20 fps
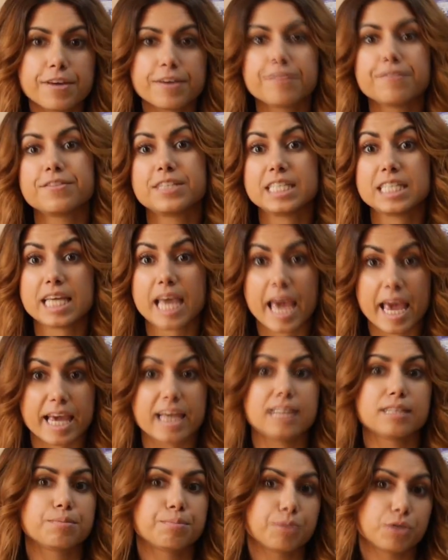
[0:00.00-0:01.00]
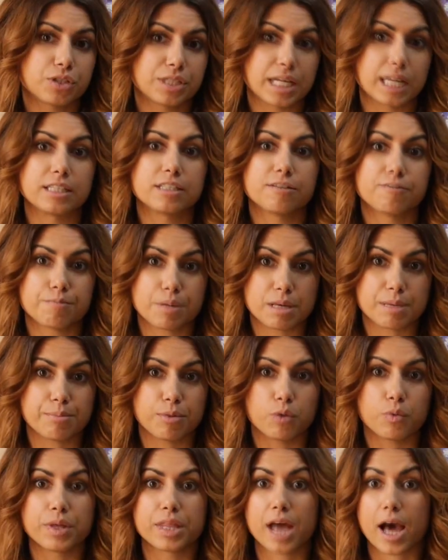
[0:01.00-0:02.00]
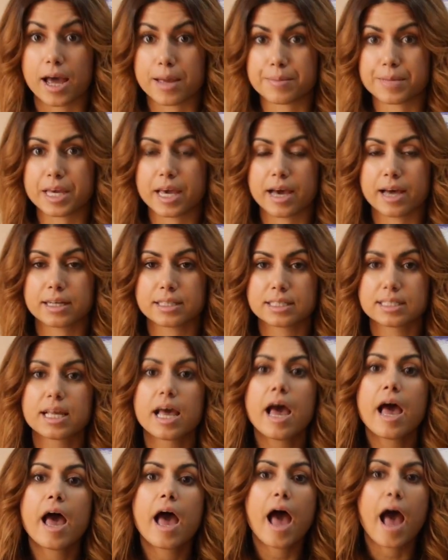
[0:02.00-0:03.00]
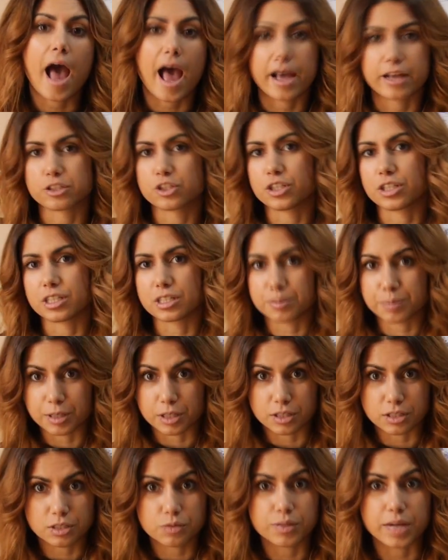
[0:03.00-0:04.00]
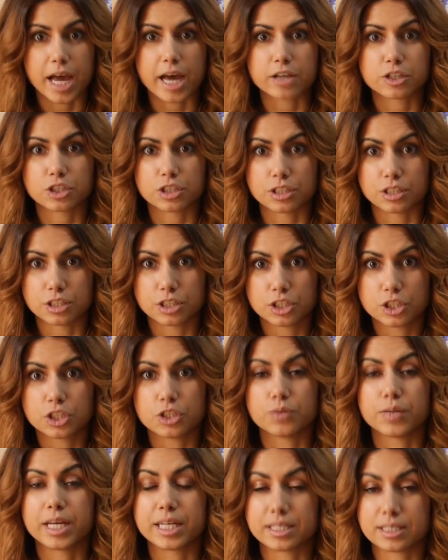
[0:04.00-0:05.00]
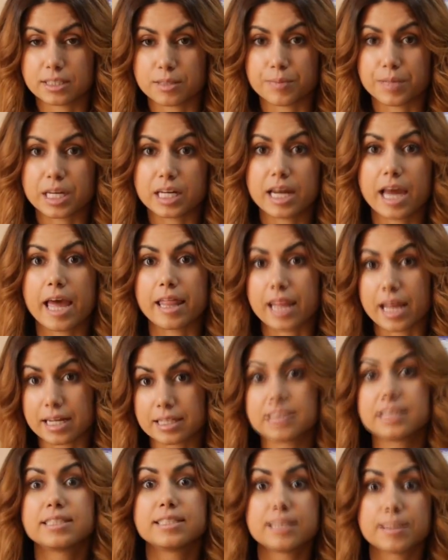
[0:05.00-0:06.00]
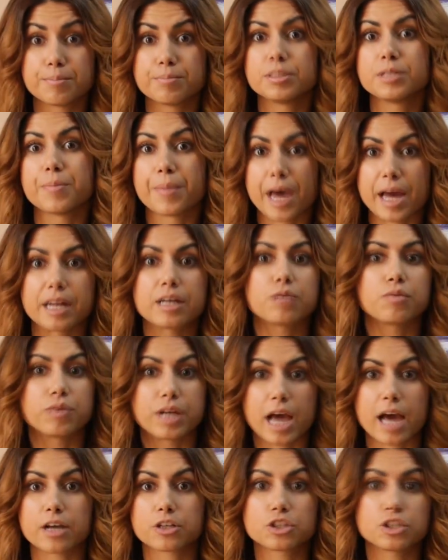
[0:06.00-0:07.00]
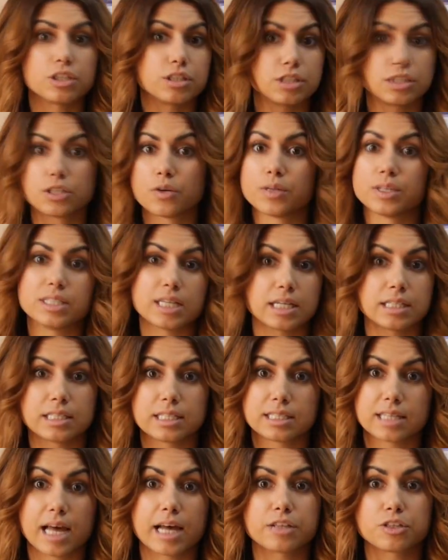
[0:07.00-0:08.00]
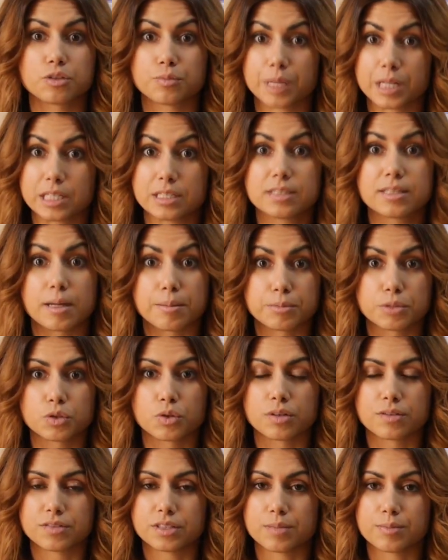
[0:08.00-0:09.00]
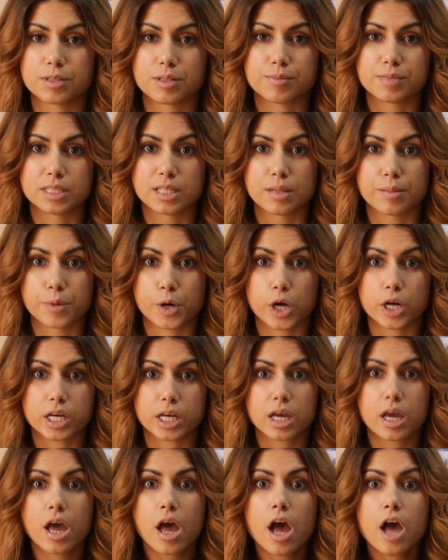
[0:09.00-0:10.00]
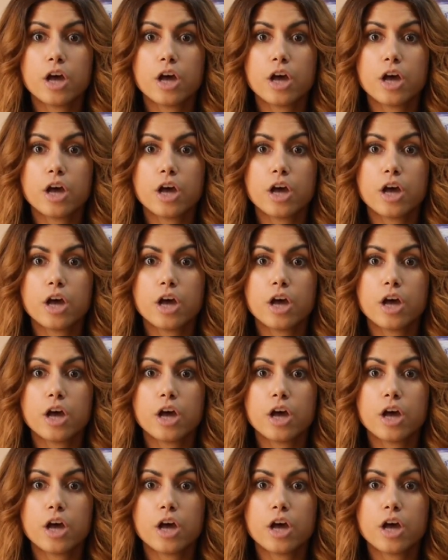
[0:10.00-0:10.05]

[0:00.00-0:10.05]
58% of people with IBS actually experience reactions to histamine, and that's symptomatic reactions, so it does exacerbate some sort of symptoms in the body.